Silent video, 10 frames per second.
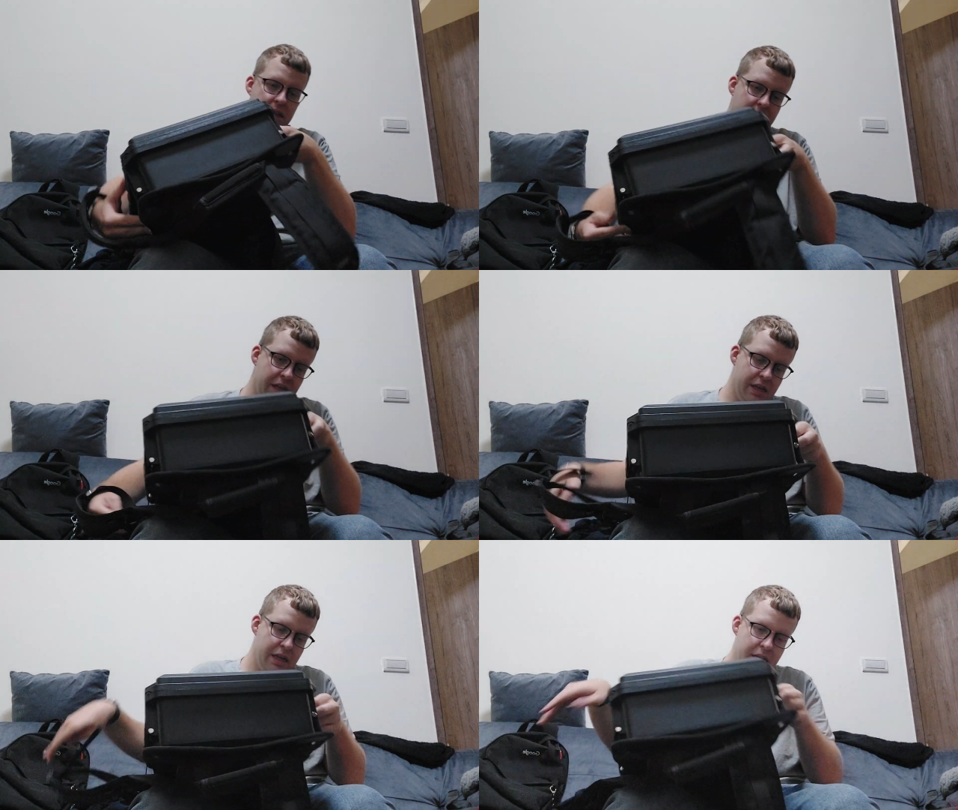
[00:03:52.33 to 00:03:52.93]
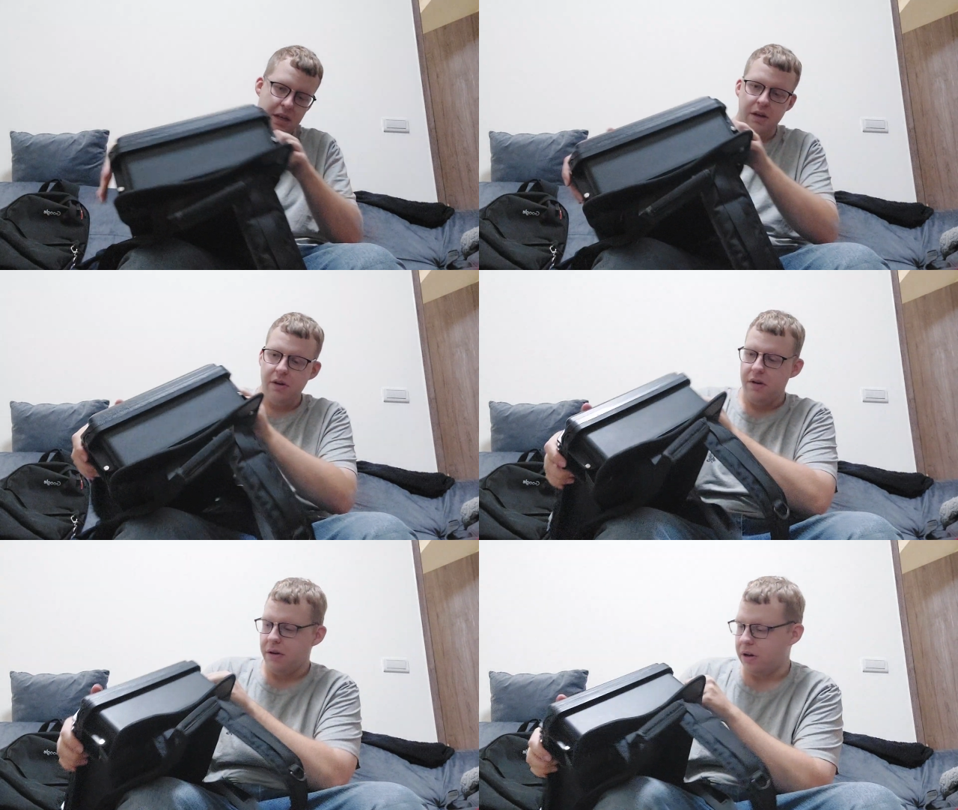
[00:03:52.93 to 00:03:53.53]

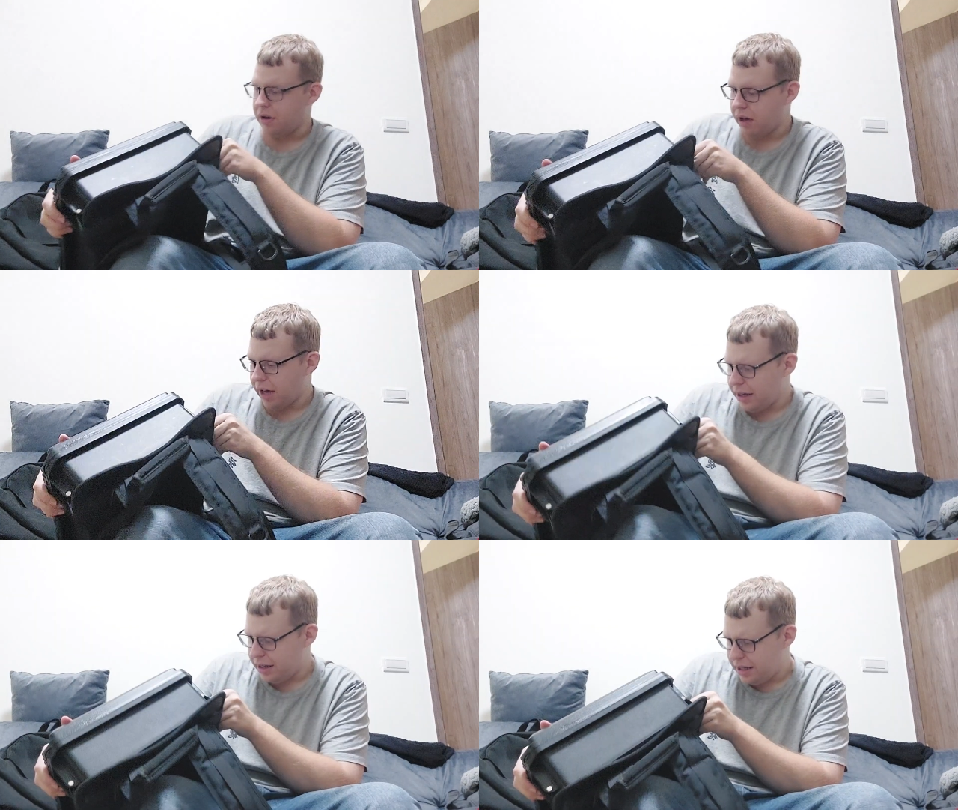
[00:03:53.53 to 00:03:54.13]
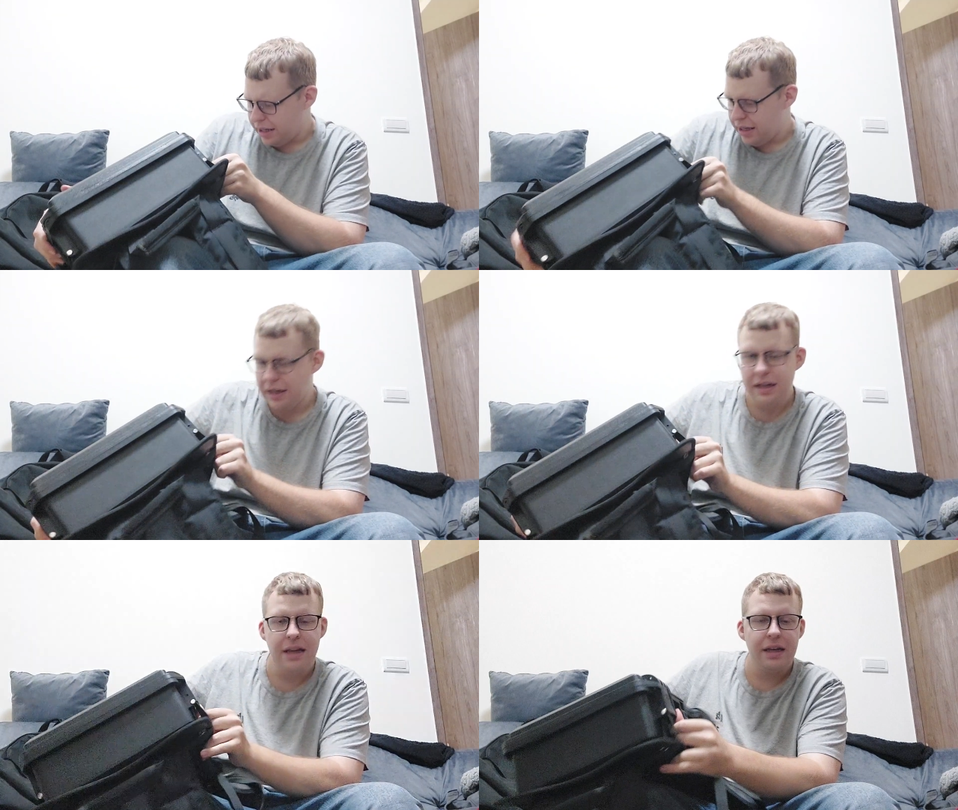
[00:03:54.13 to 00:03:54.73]

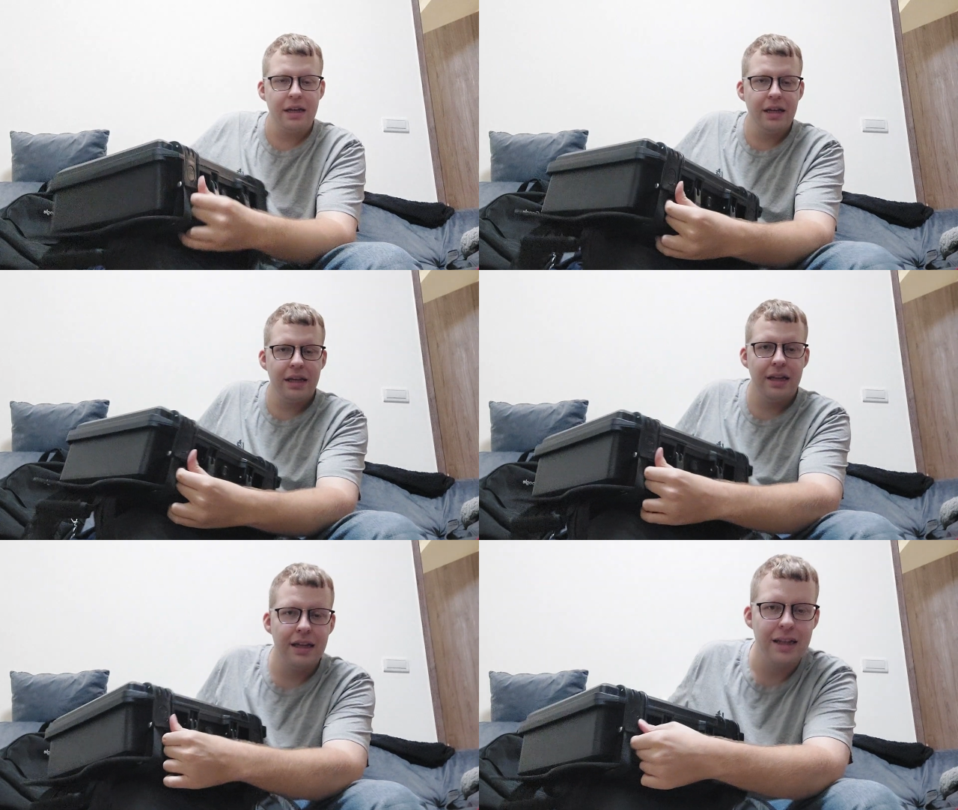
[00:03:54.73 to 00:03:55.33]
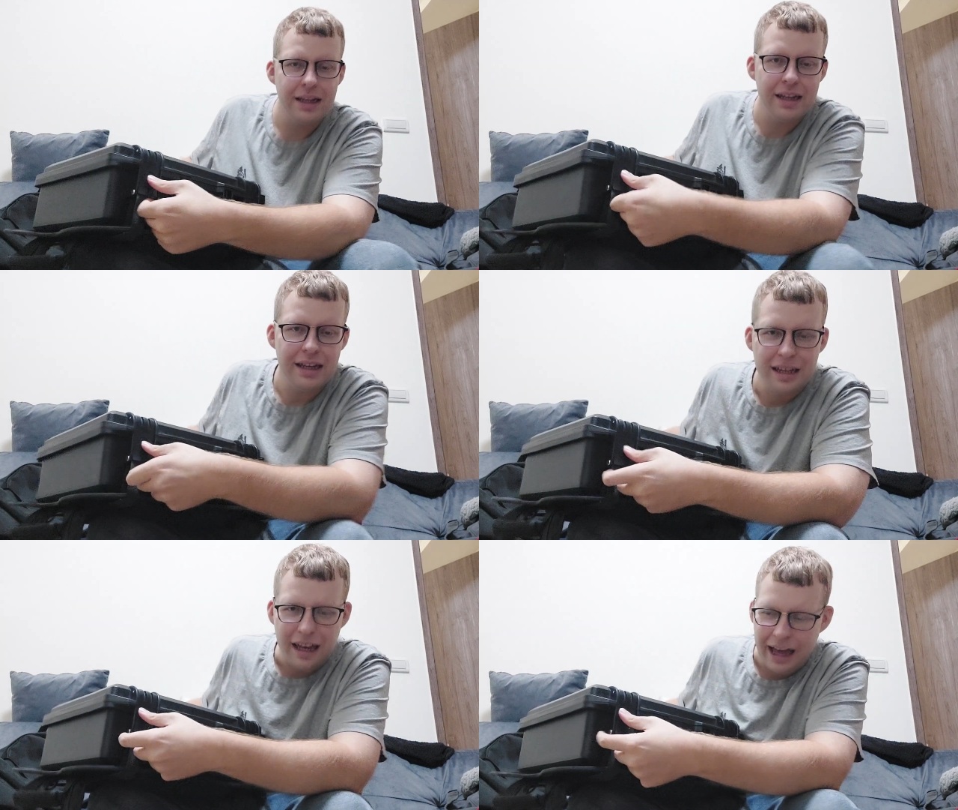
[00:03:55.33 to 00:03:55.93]

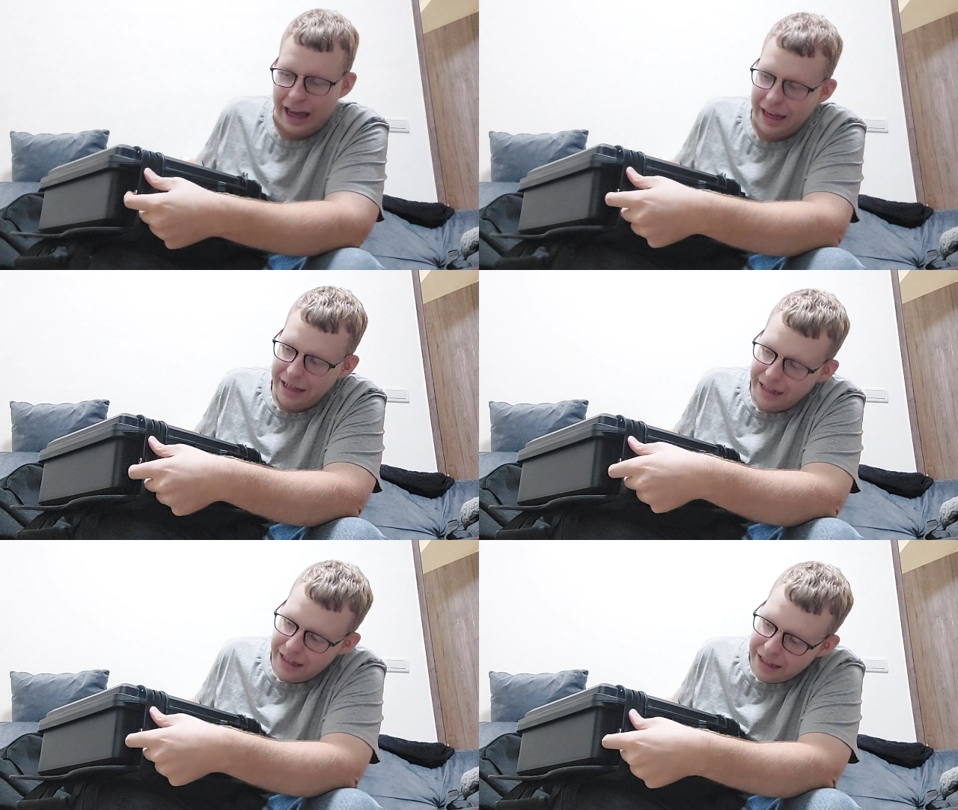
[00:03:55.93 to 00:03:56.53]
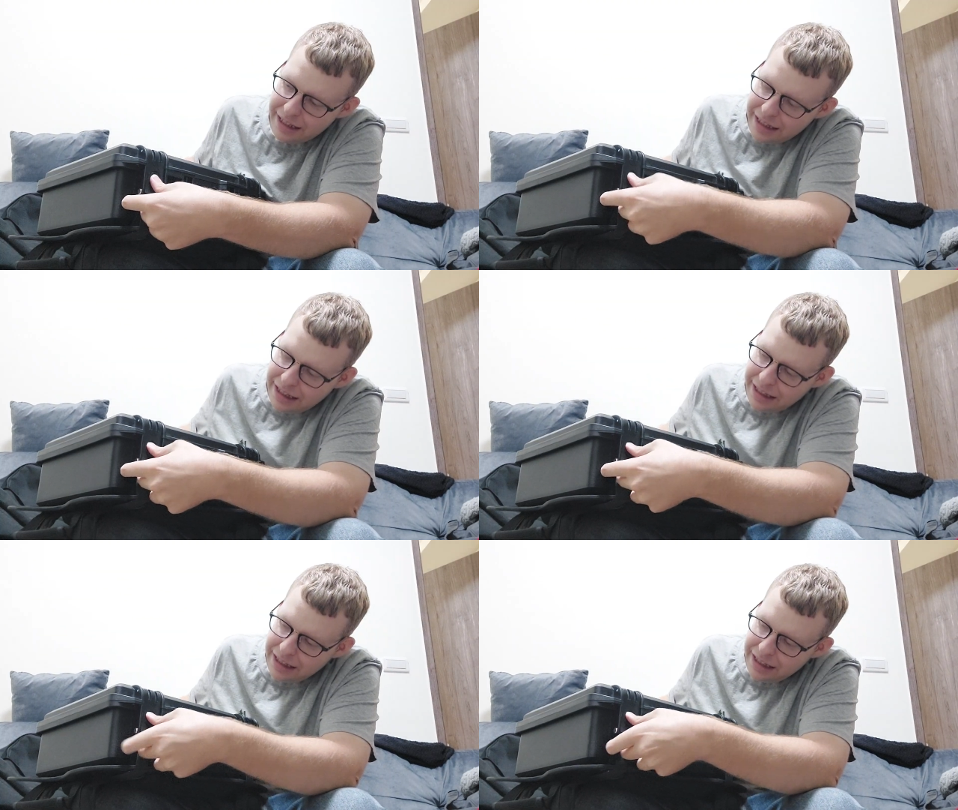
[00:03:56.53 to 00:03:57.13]

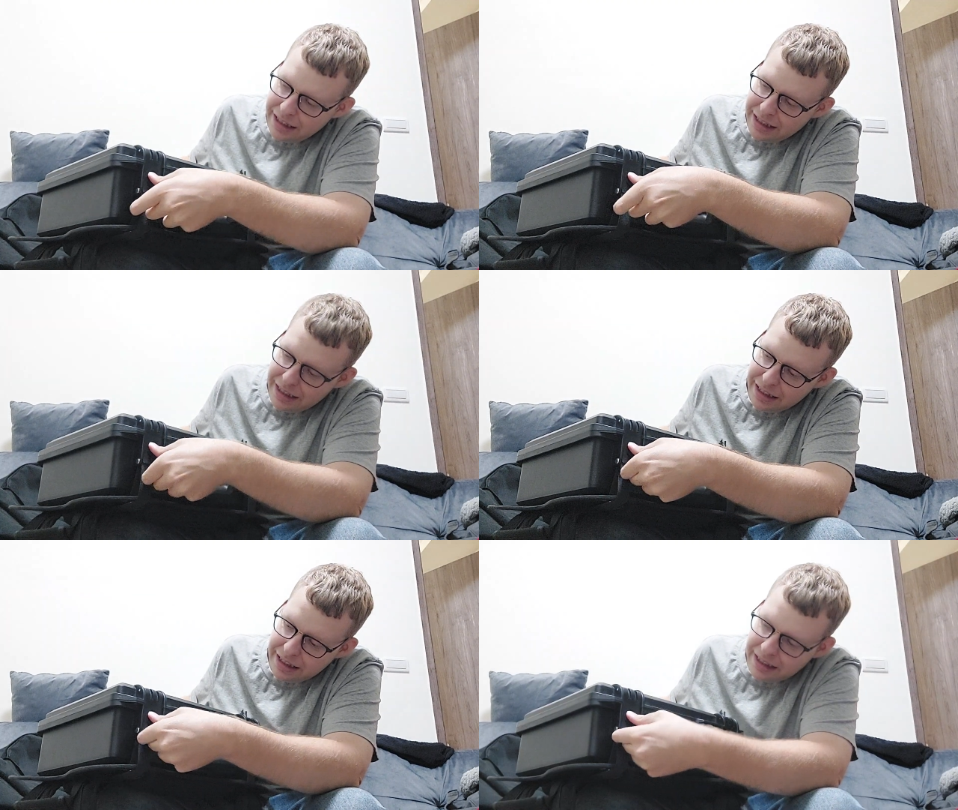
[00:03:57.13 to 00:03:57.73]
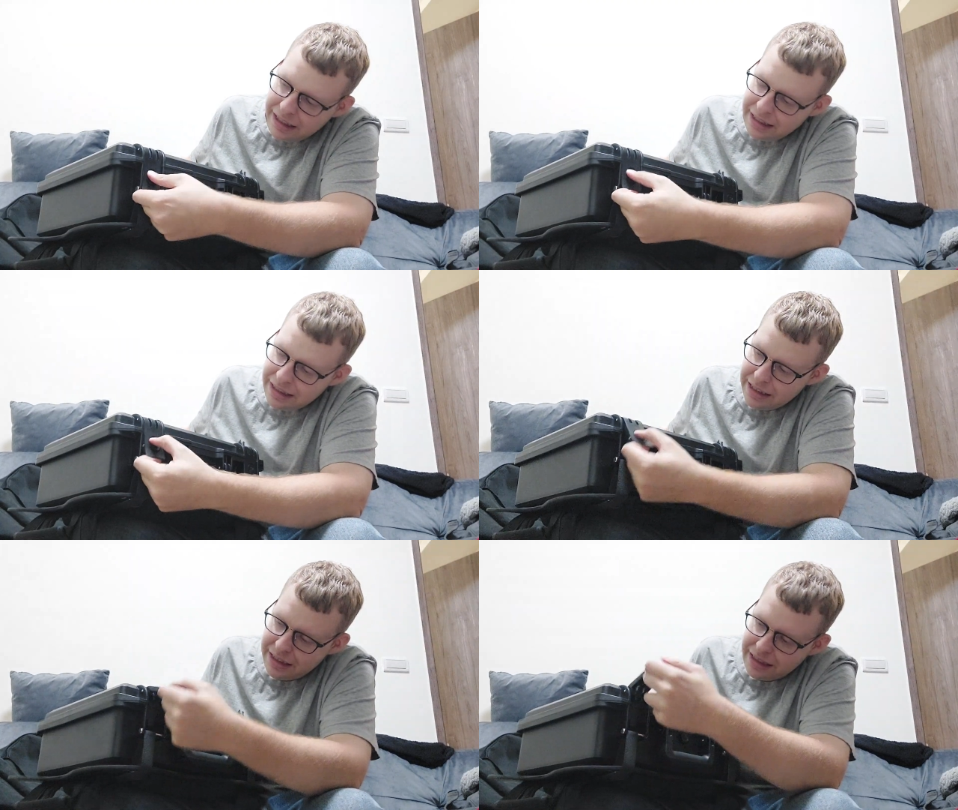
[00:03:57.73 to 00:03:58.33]

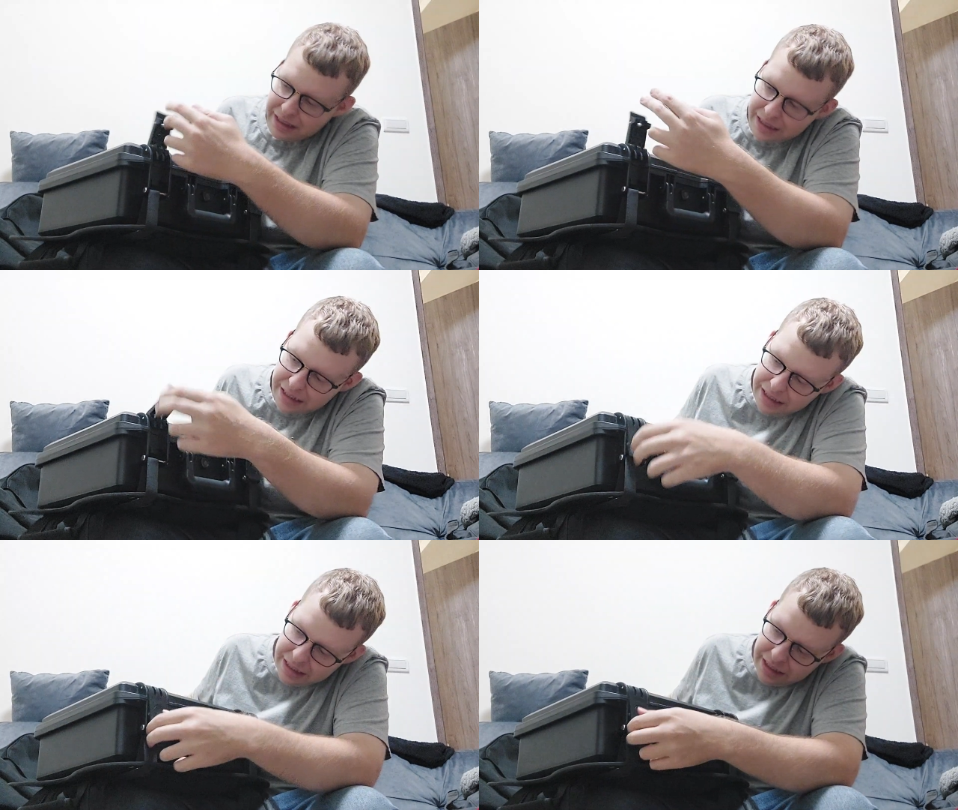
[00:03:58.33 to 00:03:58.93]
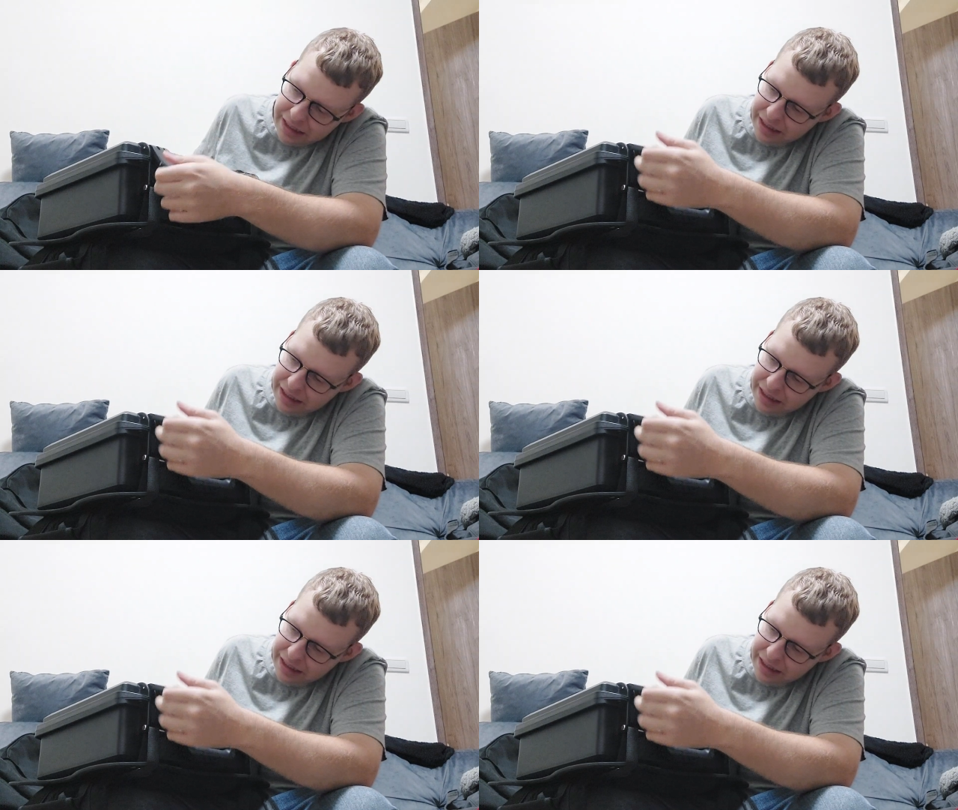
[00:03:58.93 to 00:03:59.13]
No one is speaking in this clip.